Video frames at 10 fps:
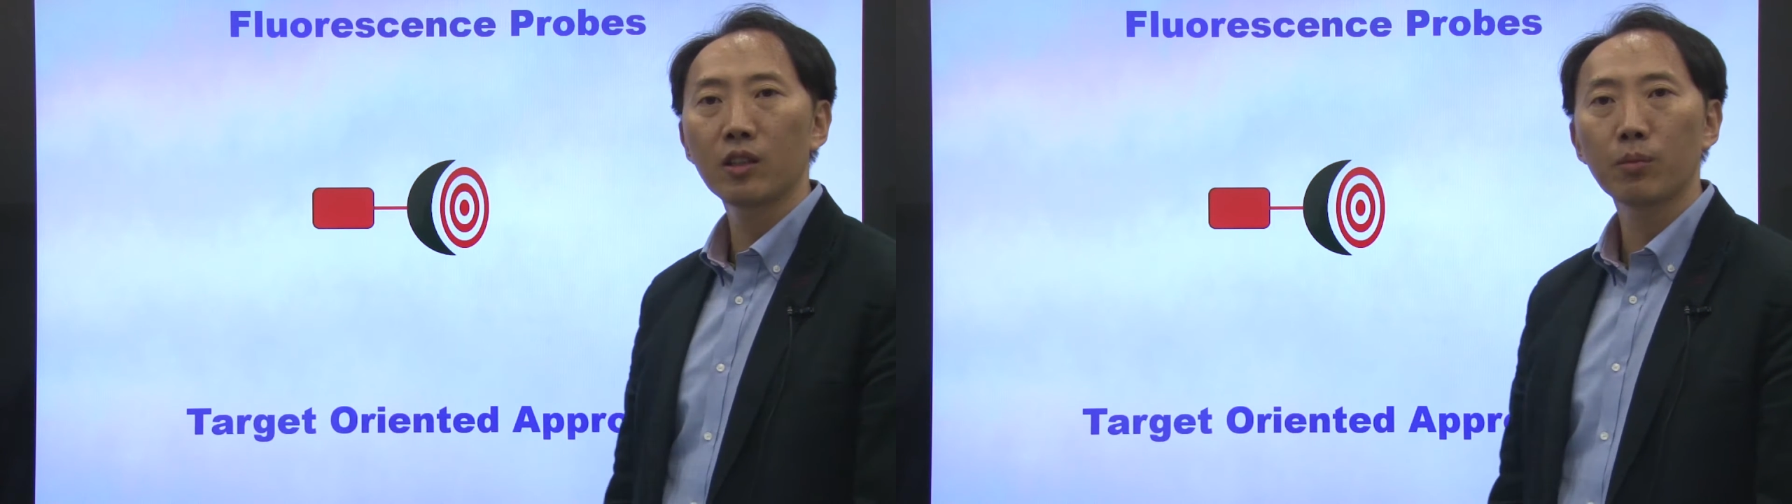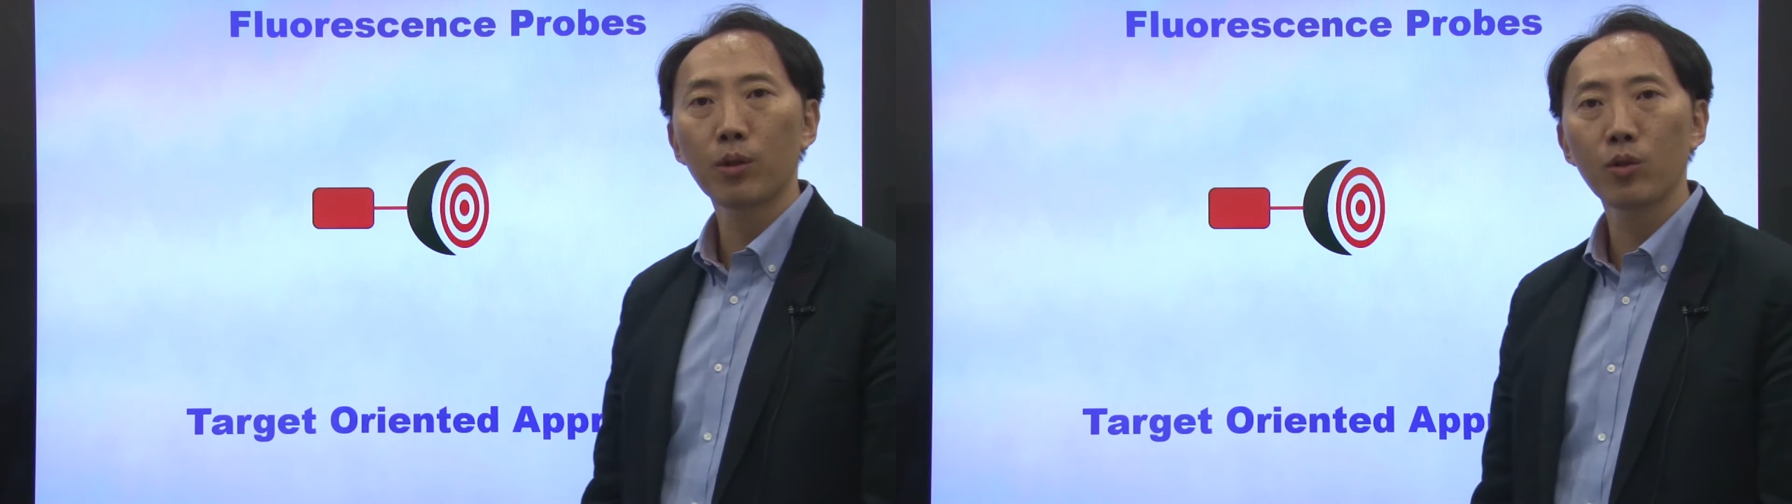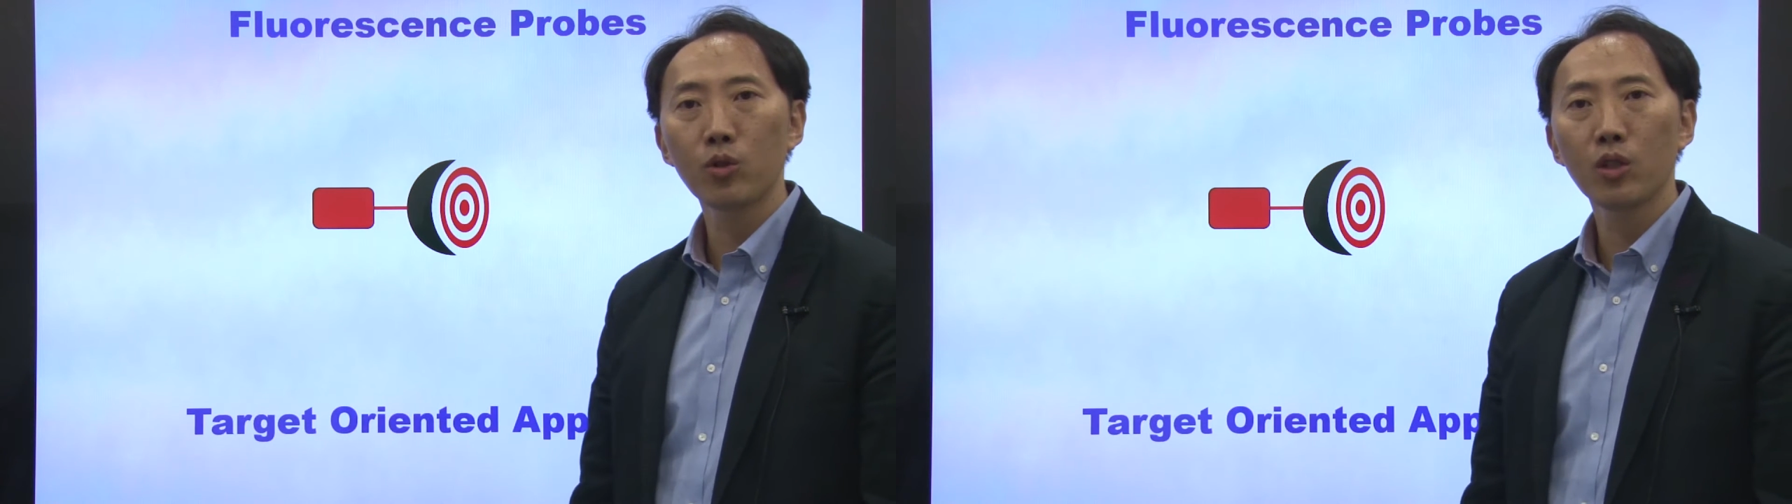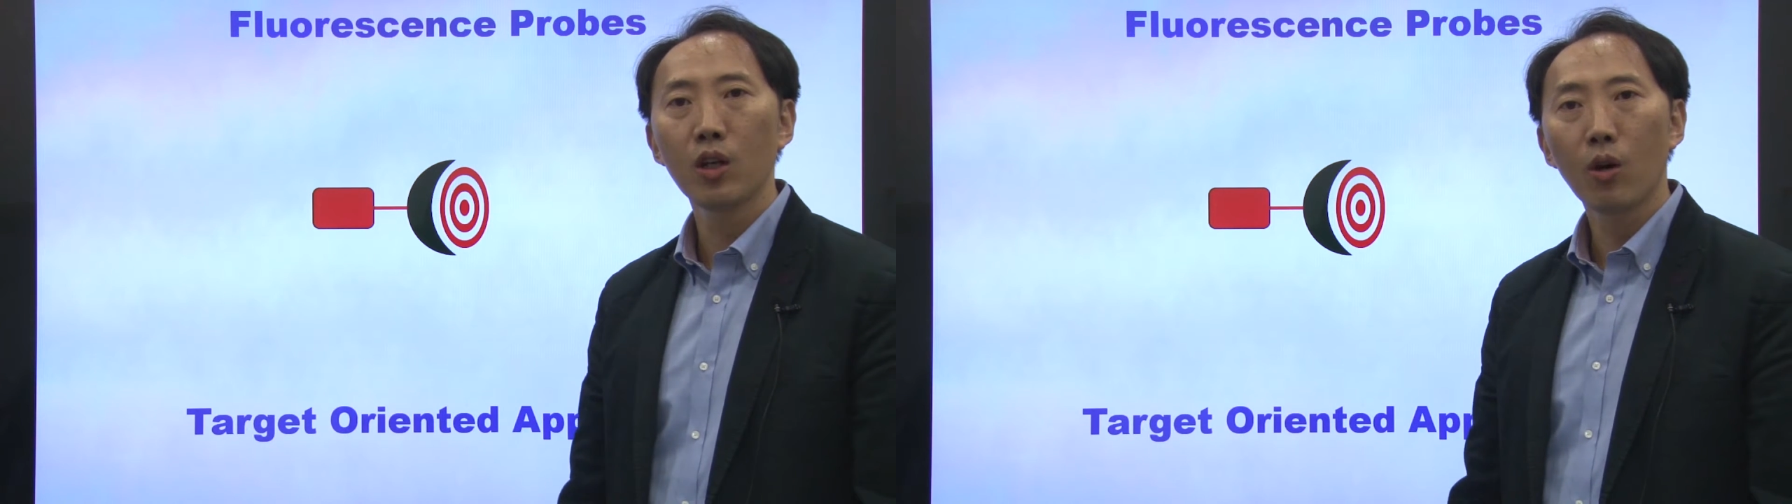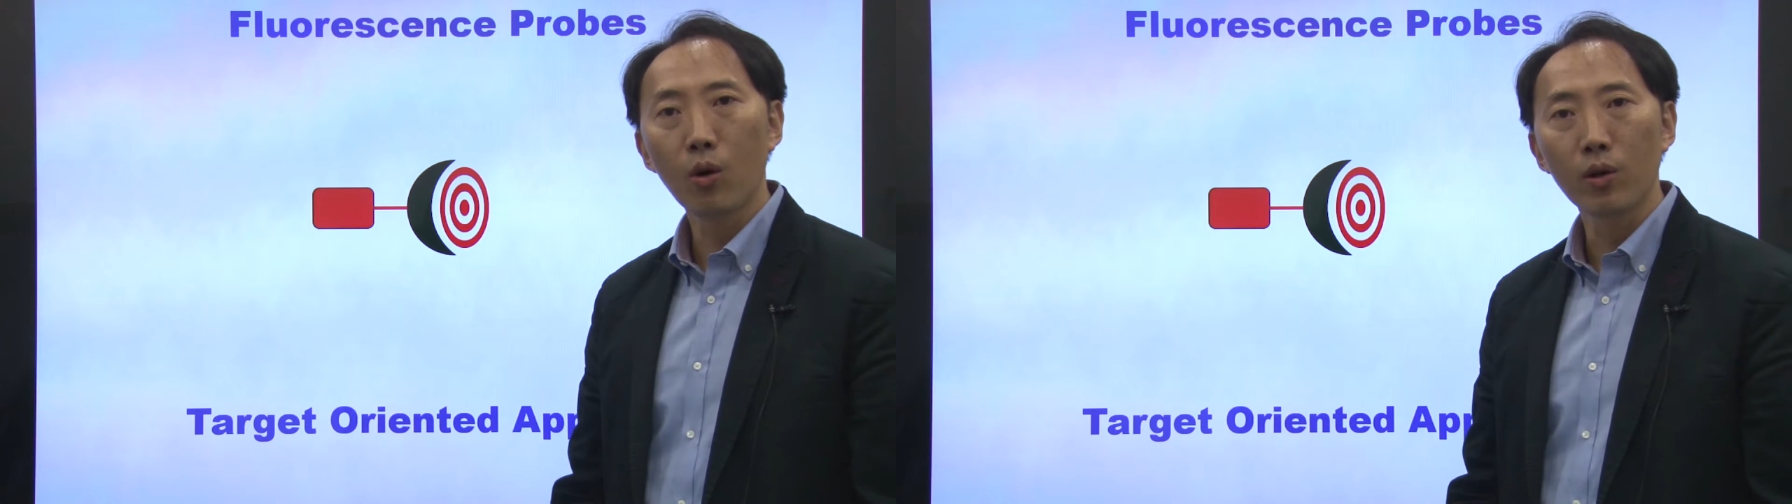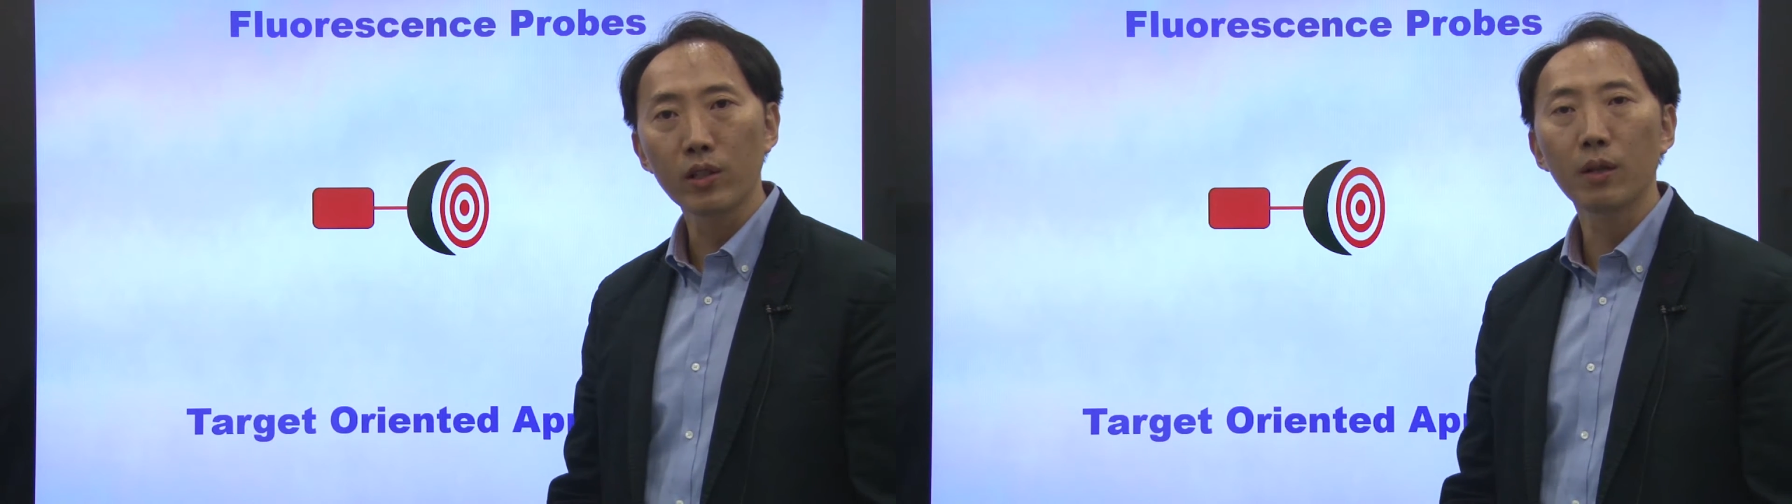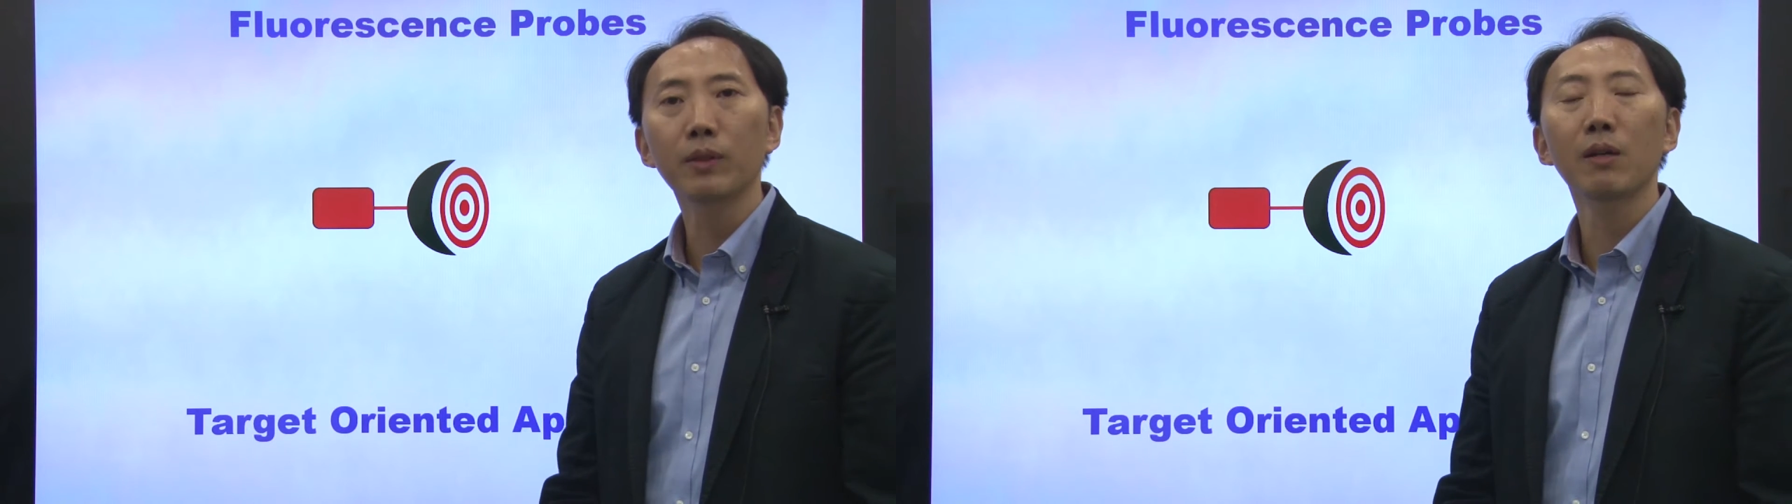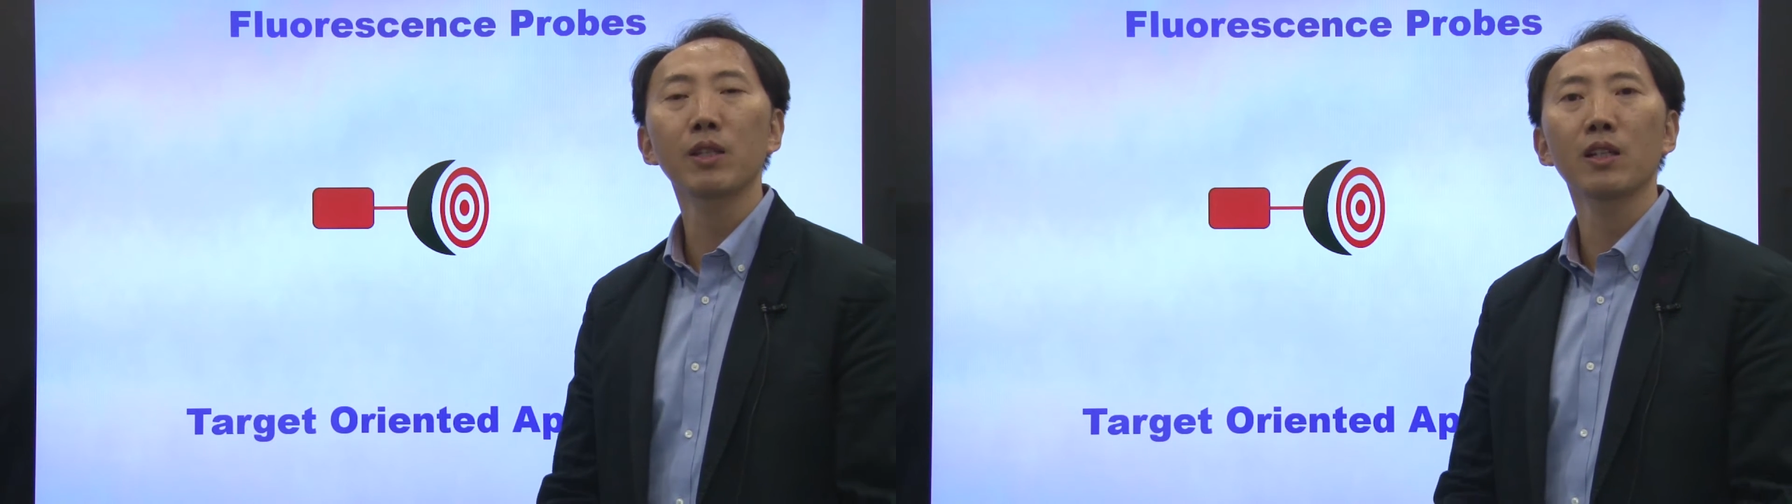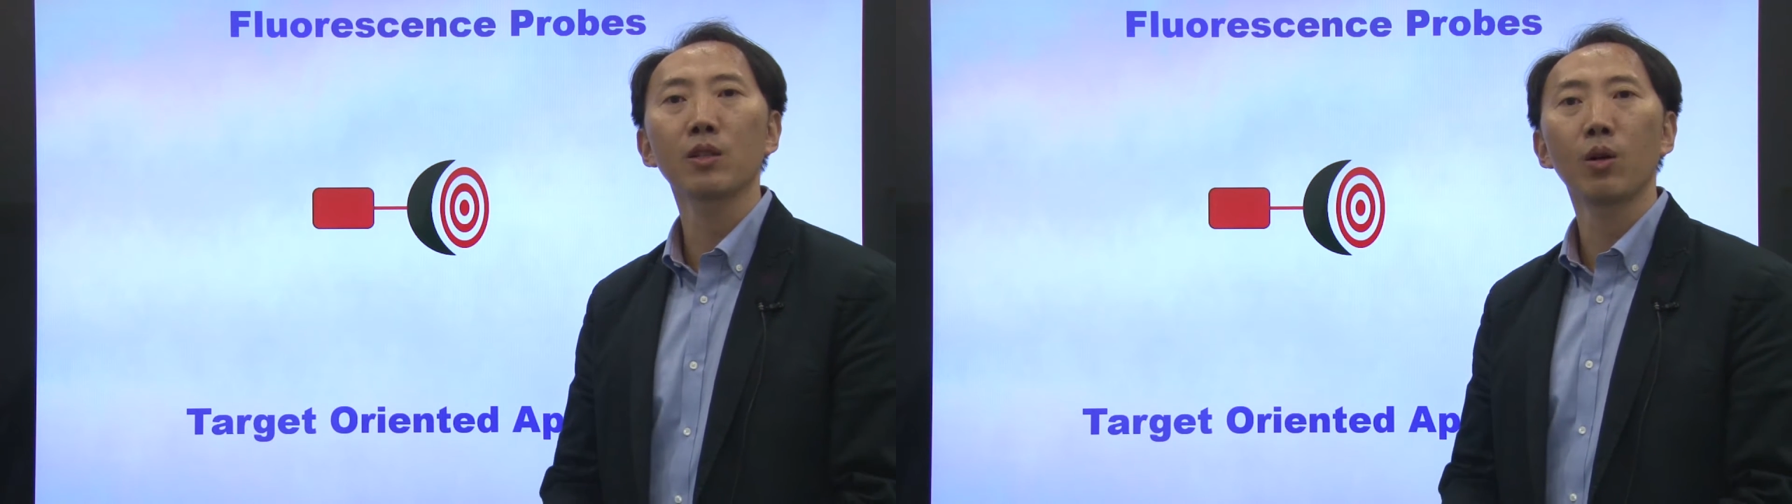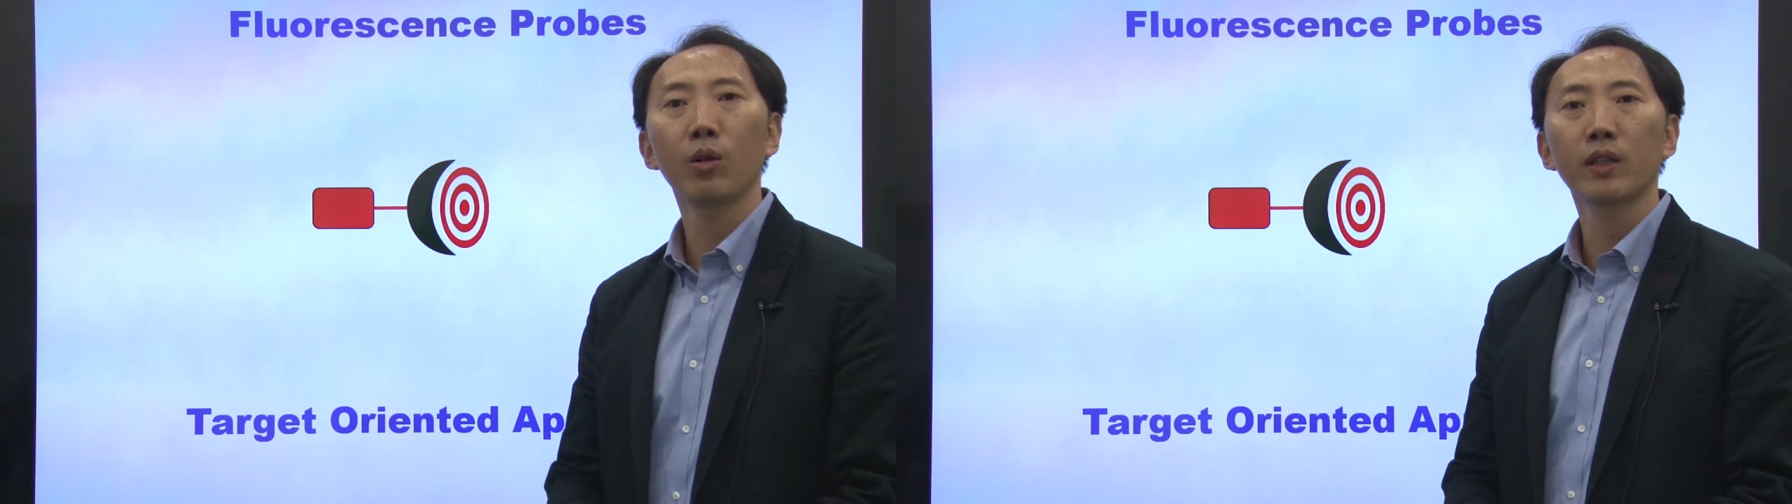approach, or sometimes it is
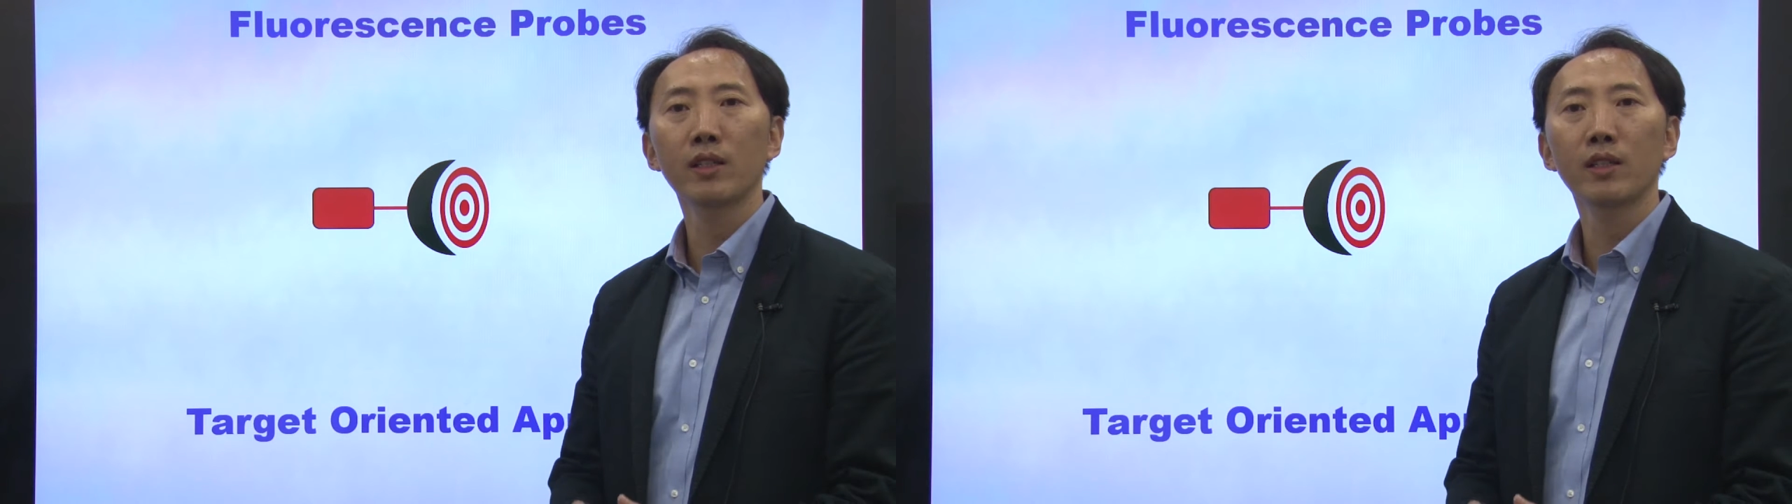called